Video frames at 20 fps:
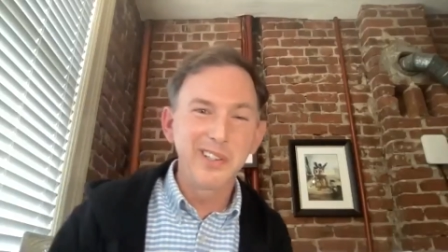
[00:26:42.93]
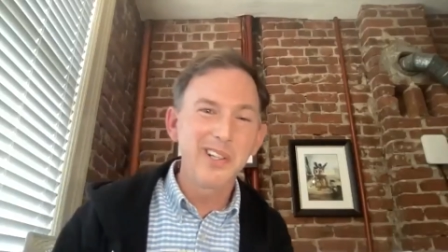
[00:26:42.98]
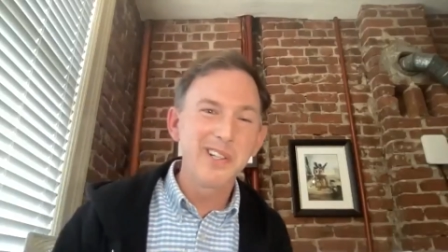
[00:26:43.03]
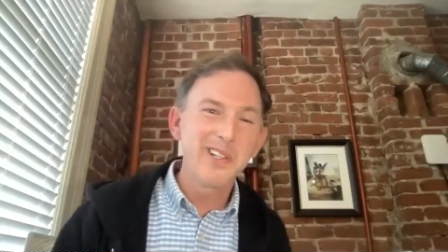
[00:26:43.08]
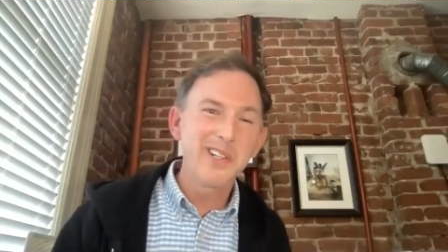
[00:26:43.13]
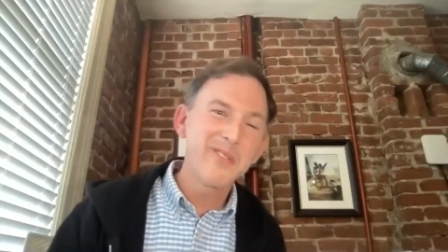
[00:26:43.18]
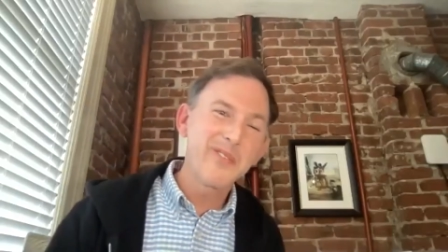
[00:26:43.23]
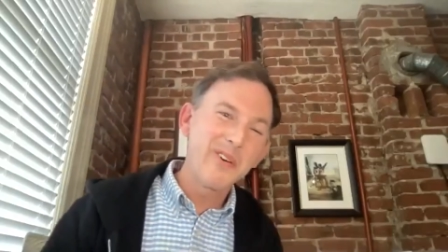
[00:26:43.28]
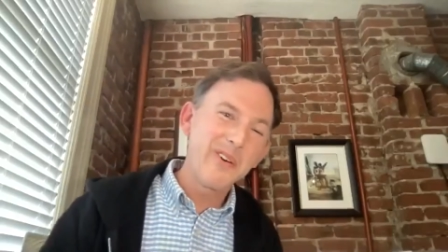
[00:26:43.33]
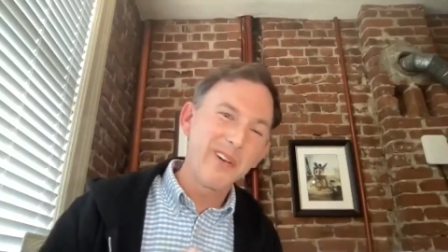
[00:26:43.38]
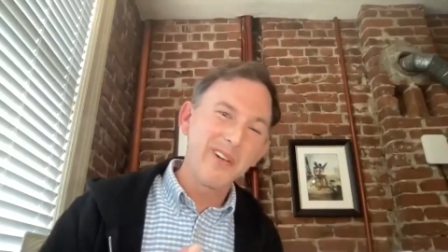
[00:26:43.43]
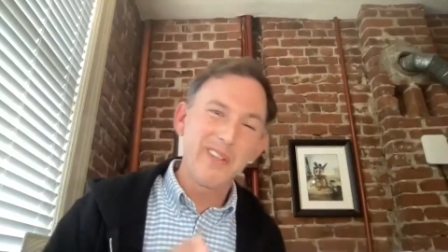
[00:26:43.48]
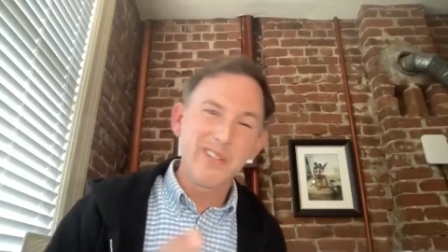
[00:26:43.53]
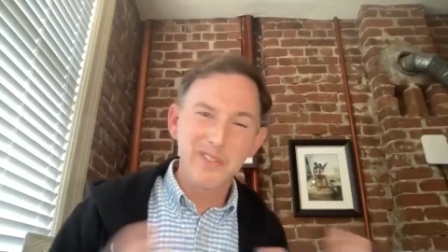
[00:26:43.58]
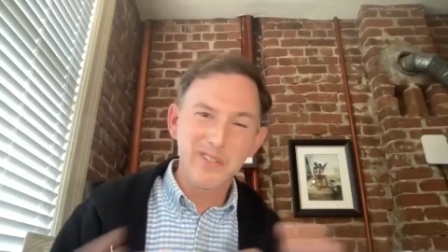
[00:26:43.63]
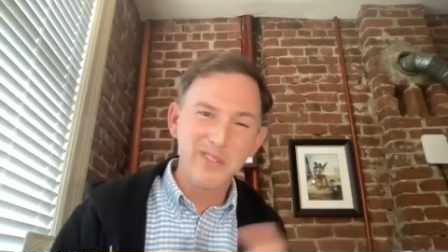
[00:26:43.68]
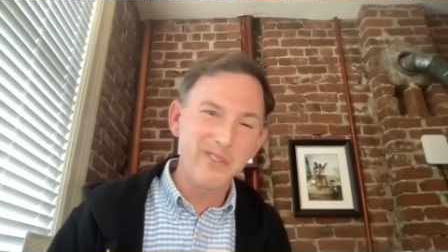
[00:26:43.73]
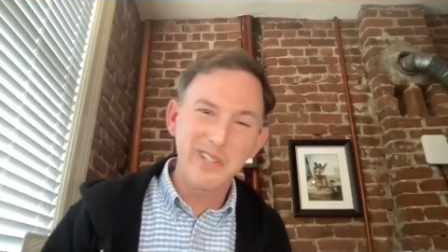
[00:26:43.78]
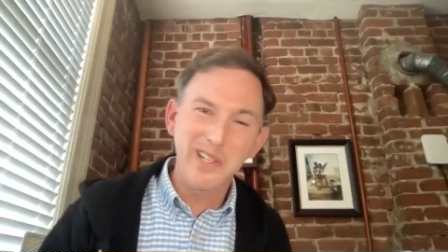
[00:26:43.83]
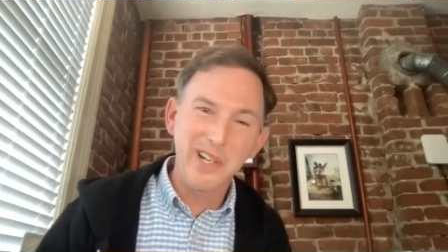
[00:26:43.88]
anymore
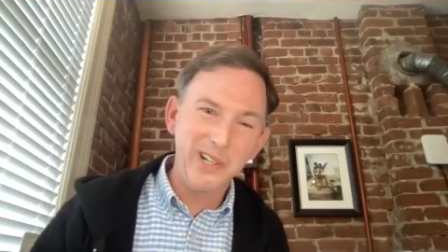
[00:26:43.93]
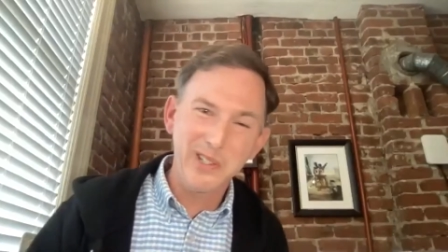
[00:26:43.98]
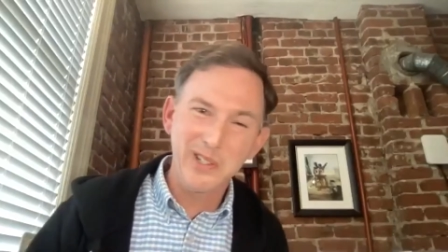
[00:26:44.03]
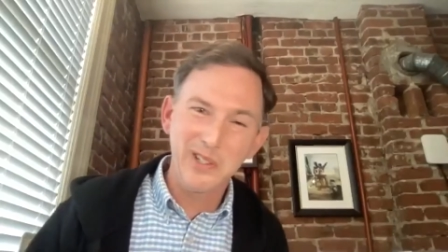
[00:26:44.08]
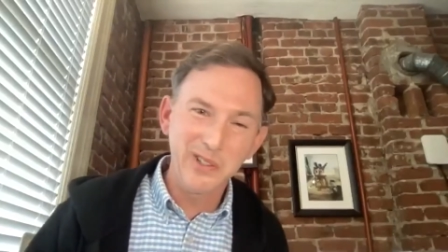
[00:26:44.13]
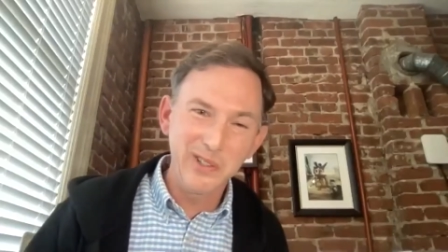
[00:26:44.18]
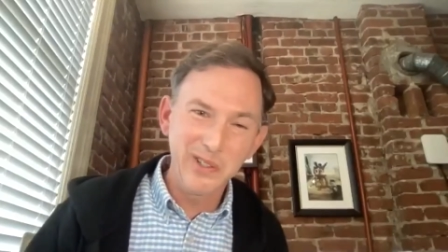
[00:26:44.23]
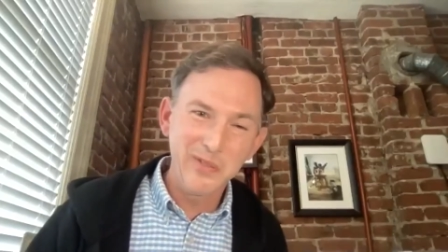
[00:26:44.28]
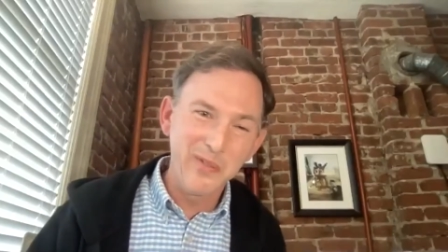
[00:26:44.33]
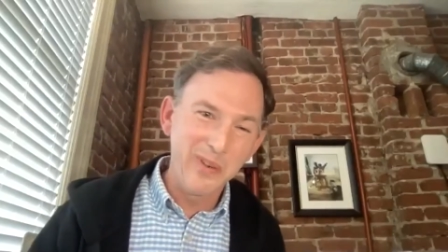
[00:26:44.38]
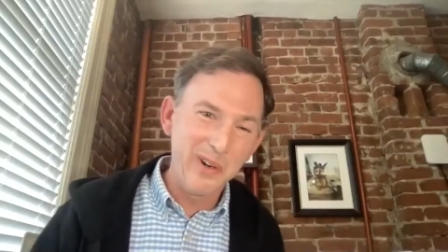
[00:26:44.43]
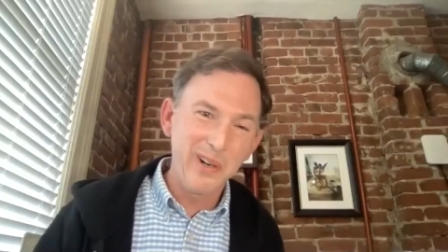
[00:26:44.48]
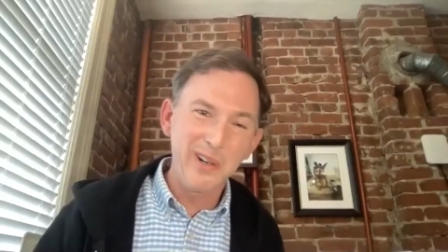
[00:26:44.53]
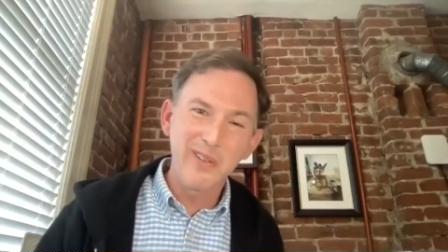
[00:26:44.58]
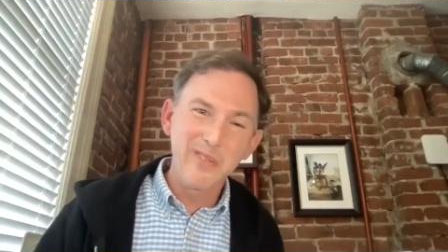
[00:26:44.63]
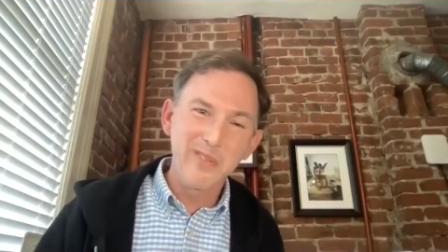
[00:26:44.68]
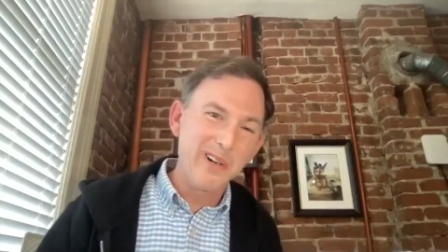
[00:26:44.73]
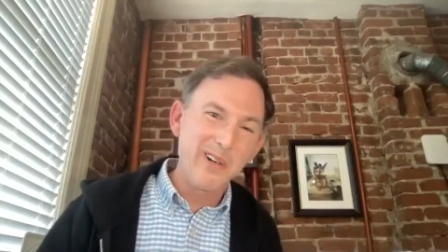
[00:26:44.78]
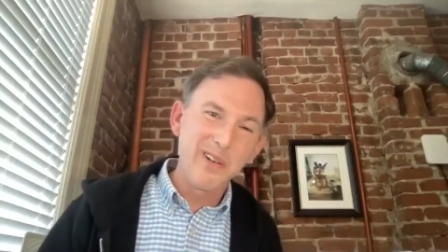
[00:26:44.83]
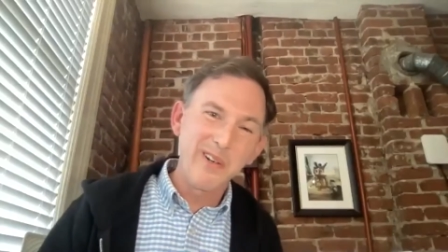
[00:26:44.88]
this was actually part
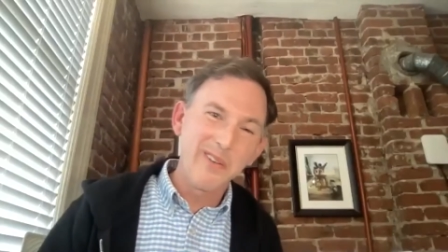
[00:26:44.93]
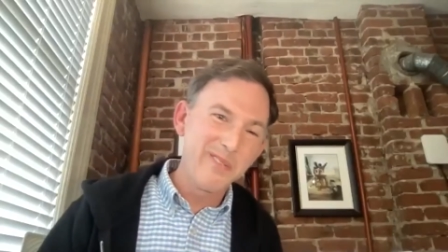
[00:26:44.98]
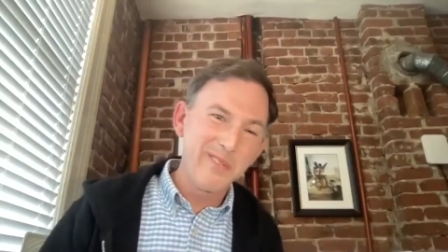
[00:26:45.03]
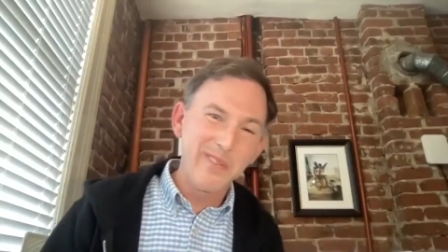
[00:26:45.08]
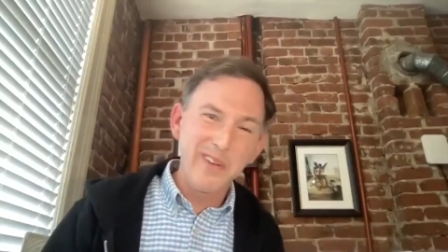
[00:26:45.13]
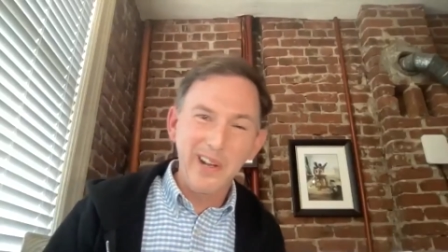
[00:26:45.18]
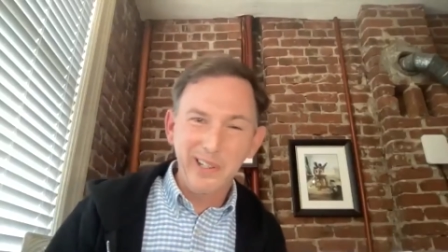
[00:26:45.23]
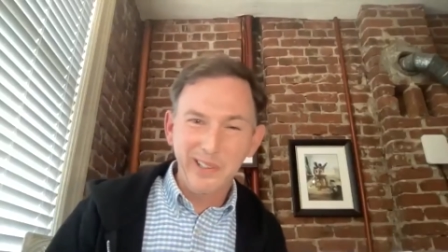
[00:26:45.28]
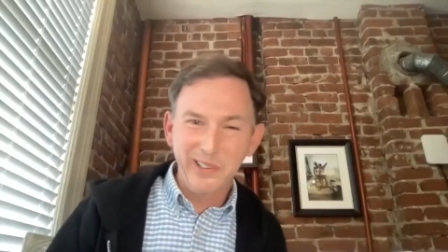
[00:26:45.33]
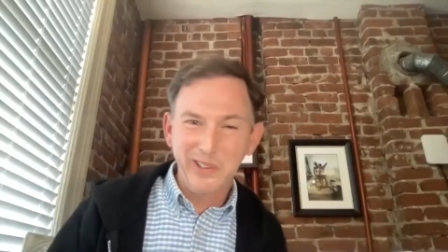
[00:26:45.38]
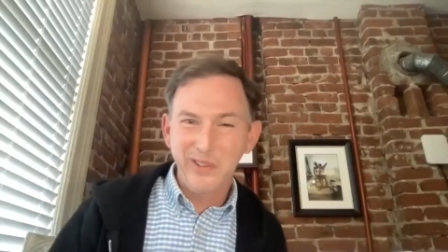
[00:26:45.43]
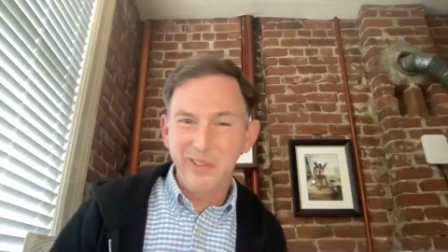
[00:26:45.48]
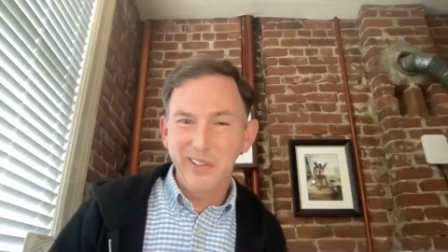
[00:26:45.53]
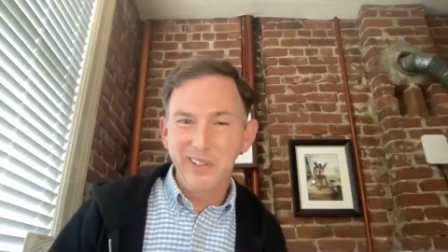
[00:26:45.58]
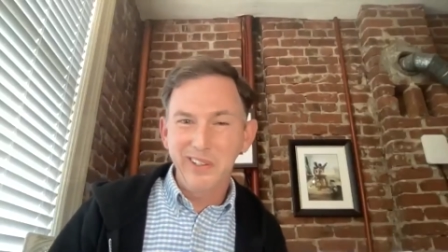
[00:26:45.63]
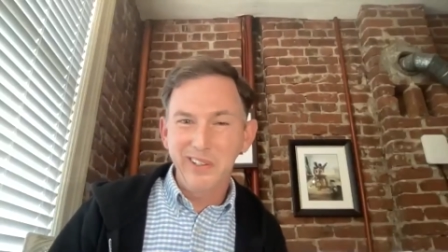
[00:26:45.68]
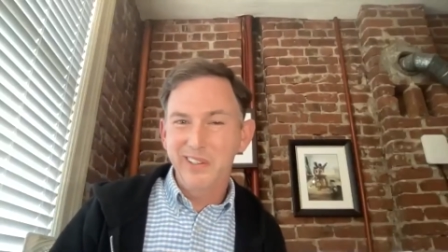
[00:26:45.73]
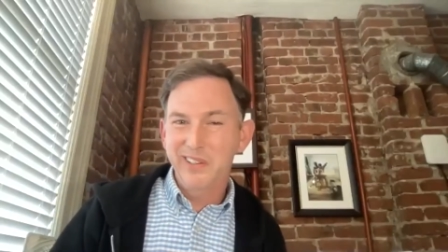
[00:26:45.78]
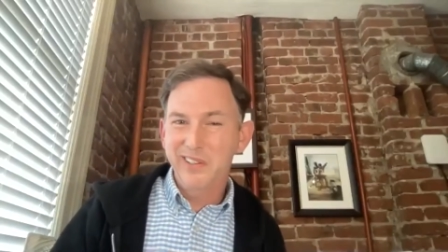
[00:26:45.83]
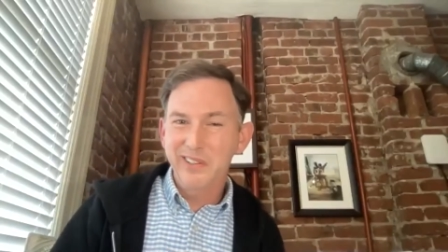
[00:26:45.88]
of our own
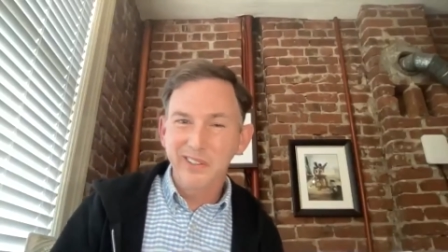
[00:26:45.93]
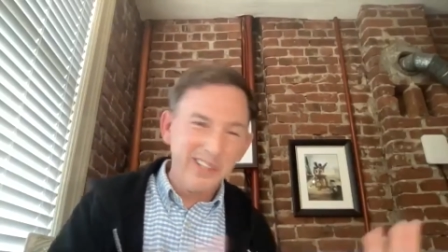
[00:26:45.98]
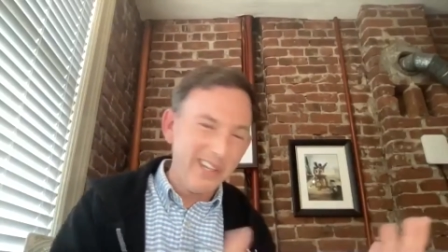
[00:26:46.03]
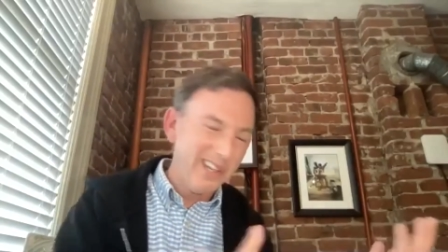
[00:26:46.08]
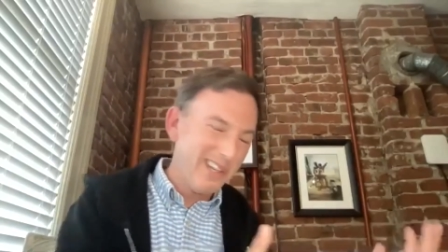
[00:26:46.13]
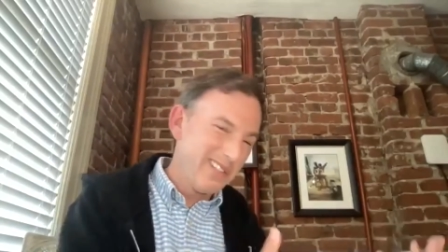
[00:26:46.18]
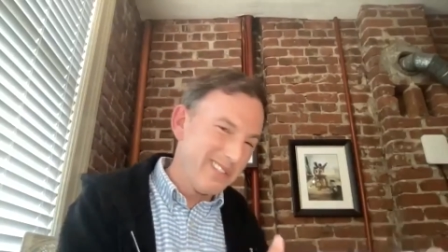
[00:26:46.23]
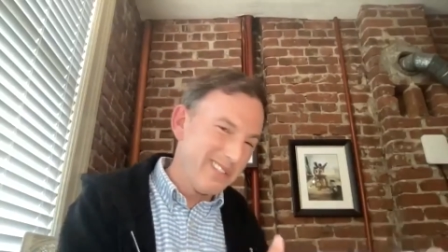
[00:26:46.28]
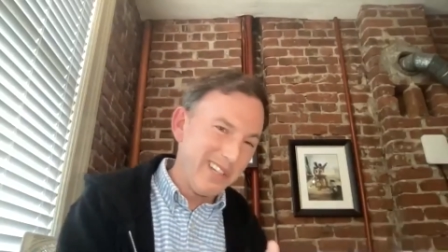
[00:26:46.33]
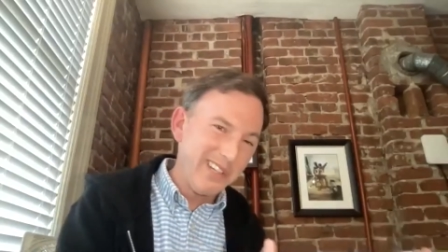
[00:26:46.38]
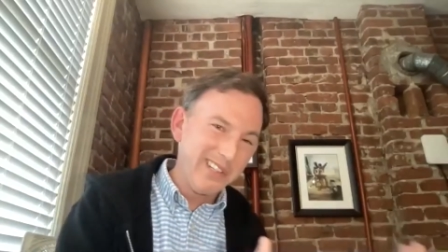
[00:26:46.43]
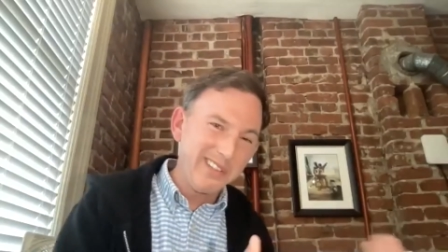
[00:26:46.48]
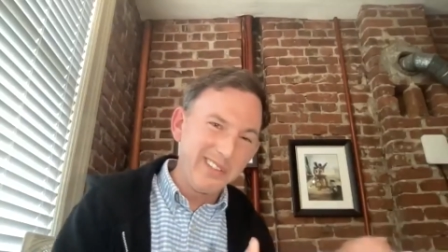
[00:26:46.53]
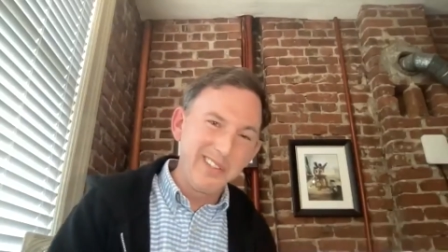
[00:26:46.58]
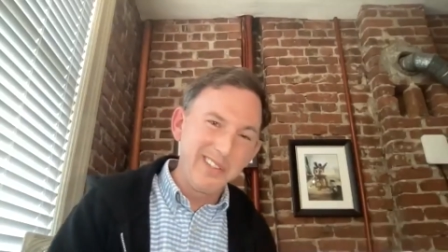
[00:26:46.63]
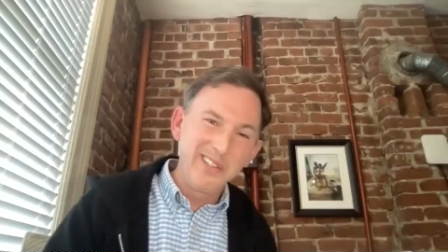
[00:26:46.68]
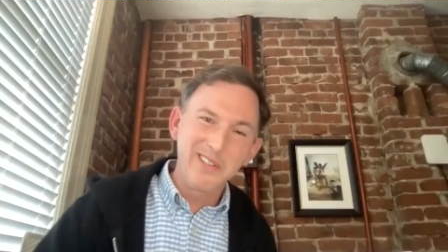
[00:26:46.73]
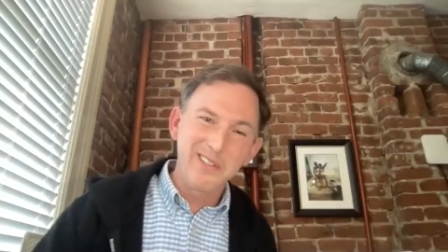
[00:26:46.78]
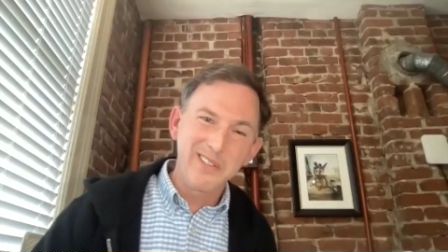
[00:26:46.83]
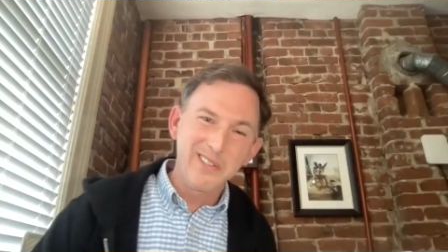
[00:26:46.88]
factory and you can't take
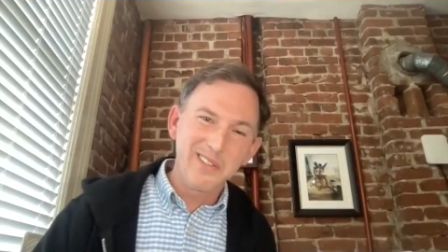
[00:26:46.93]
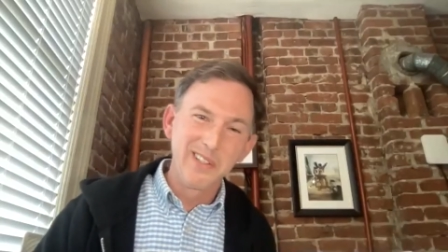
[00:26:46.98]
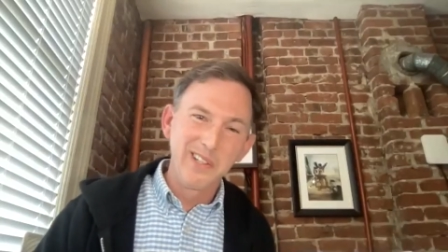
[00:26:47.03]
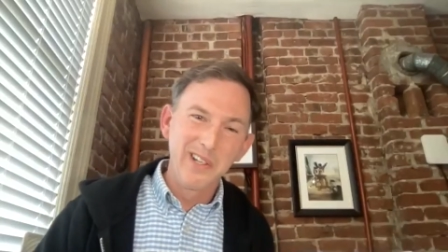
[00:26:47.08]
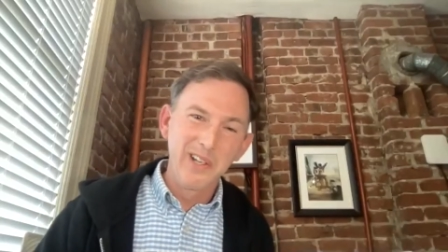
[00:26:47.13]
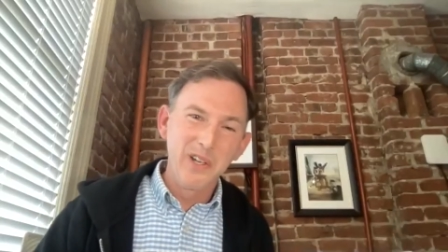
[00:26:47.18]
this